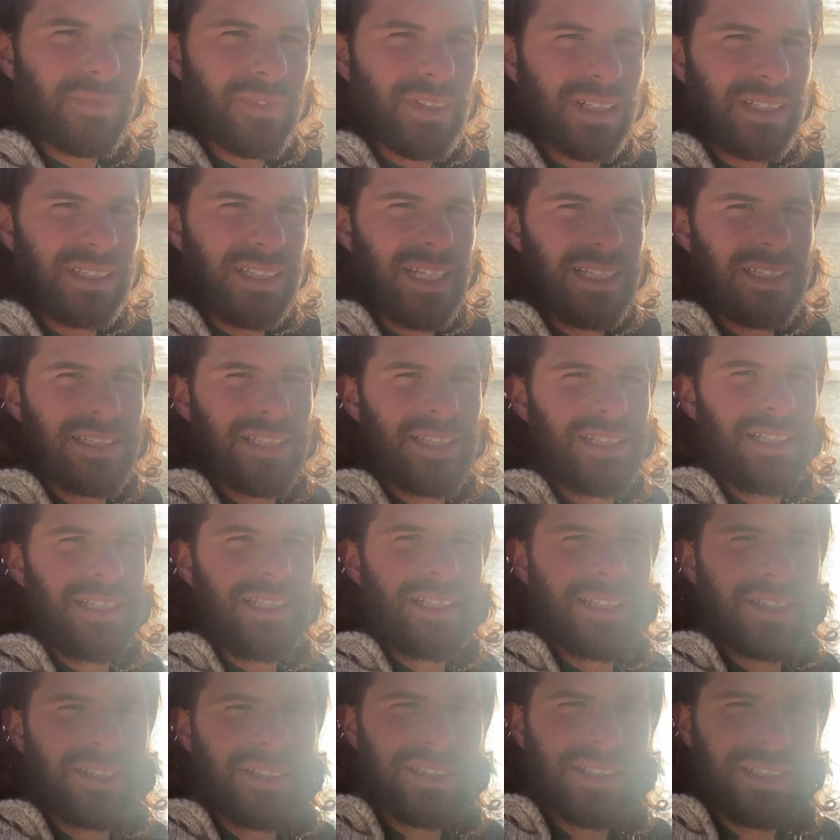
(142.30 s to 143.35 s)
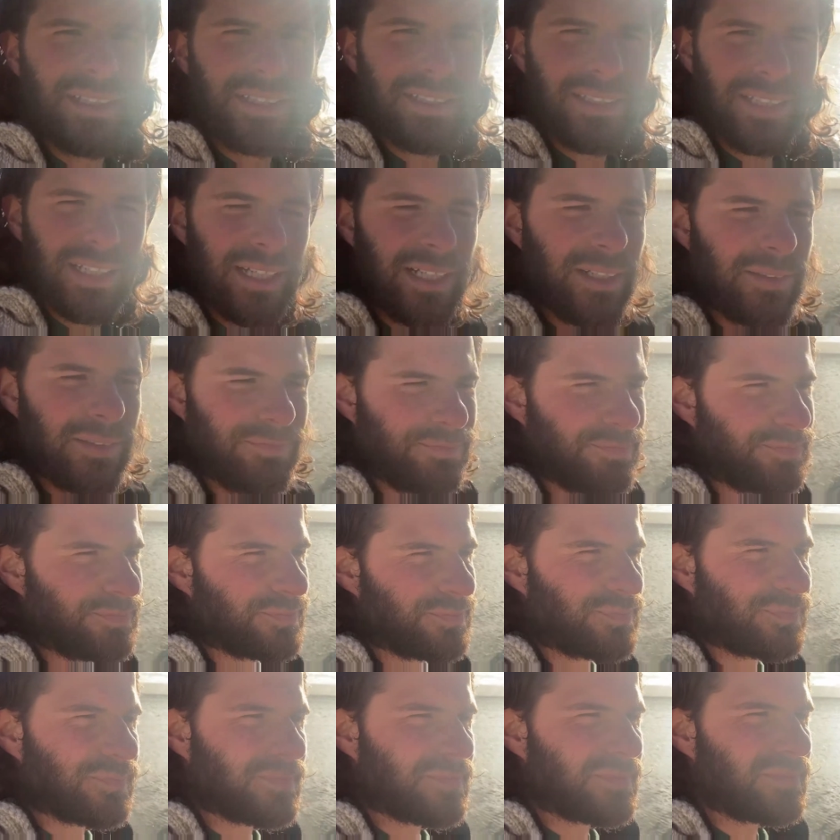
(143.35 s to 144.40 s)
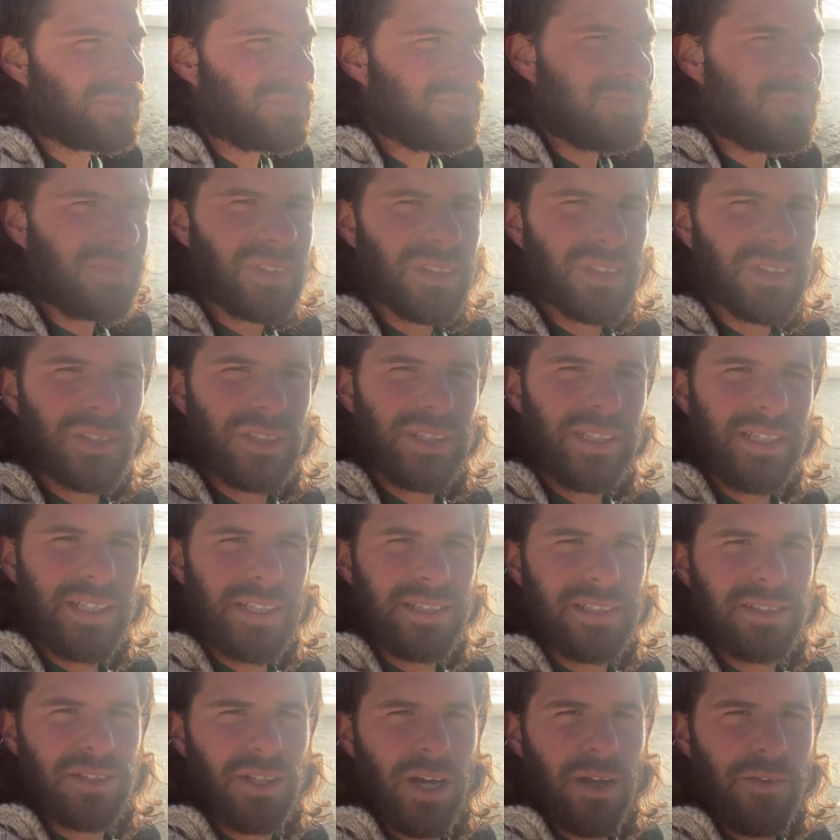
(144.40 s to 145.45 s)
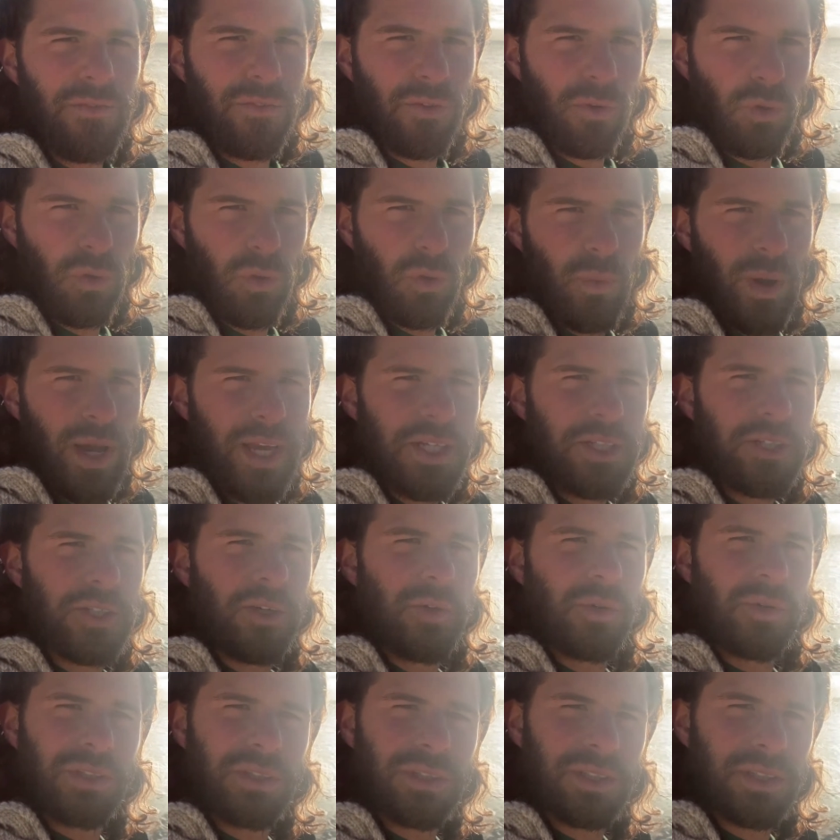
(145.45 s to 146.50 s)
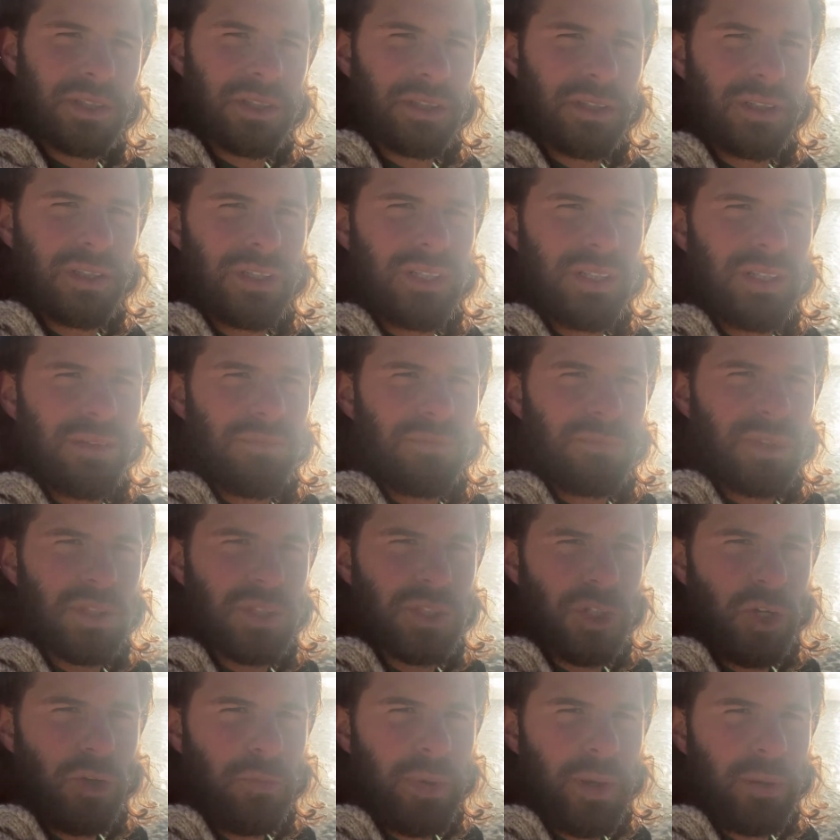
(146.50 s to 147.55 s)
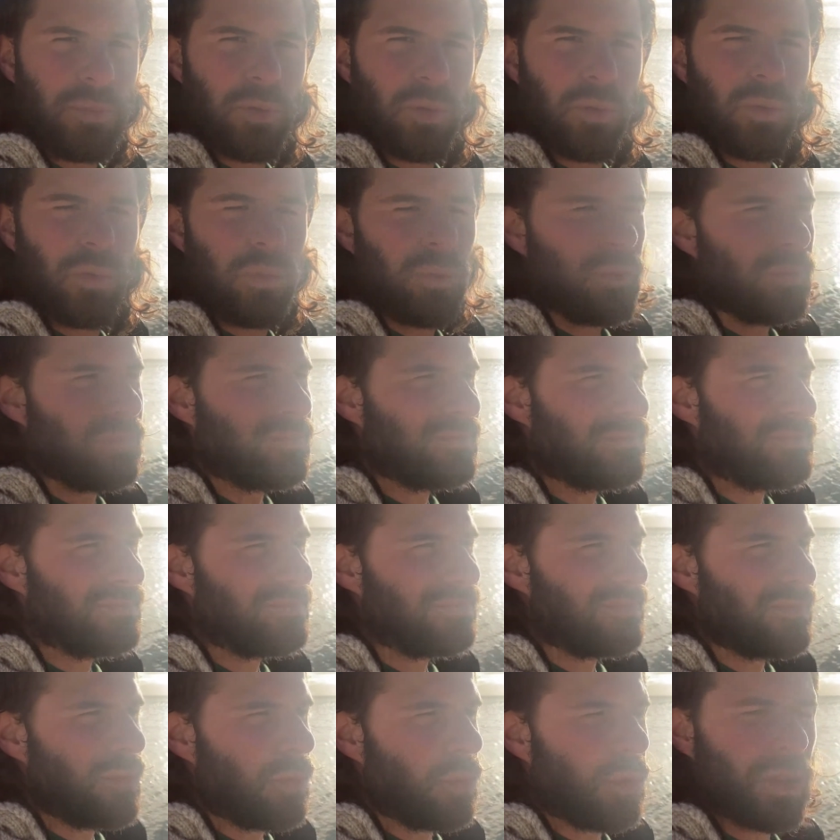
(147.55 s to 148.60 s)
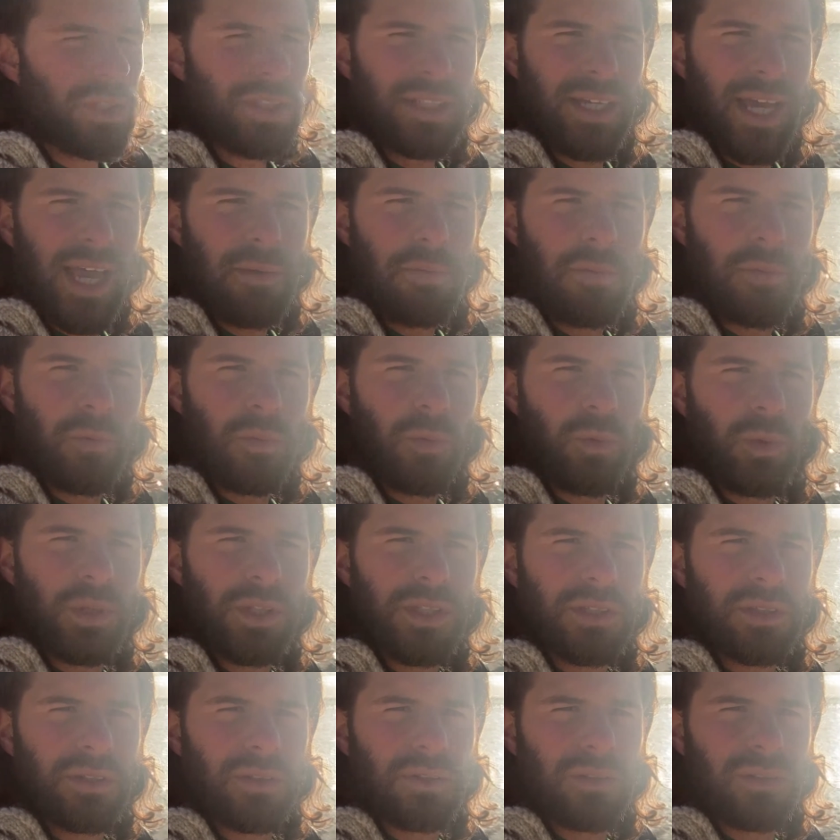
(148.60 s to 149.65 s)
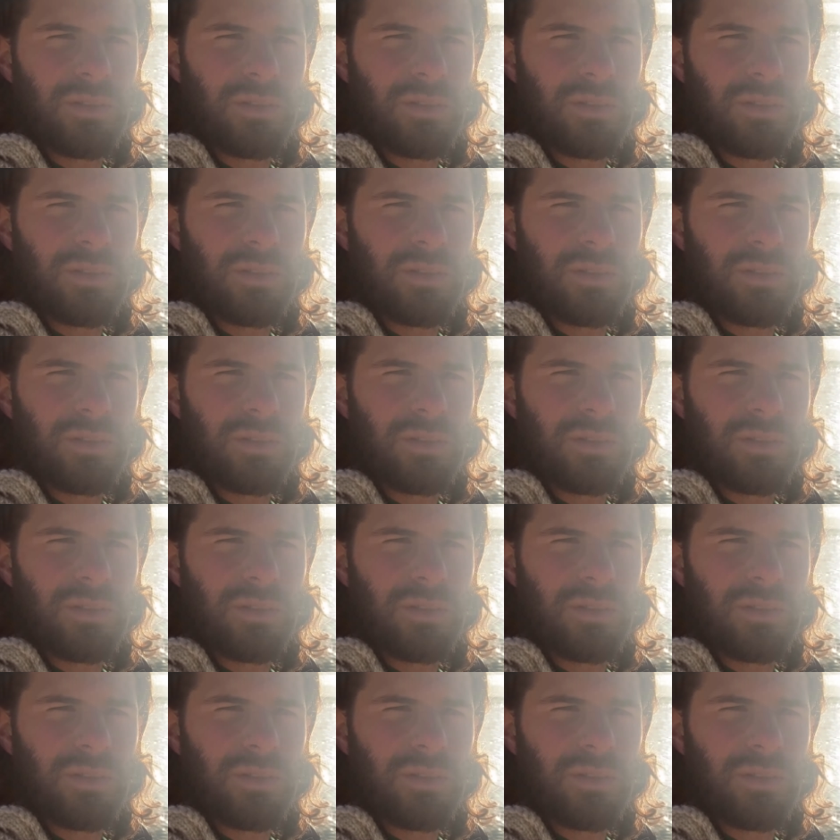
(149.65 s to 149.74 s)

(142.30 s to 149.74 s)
Because that's the thing, is that uh, it's, it's time for all the way showers to, to show people what's capable, what's,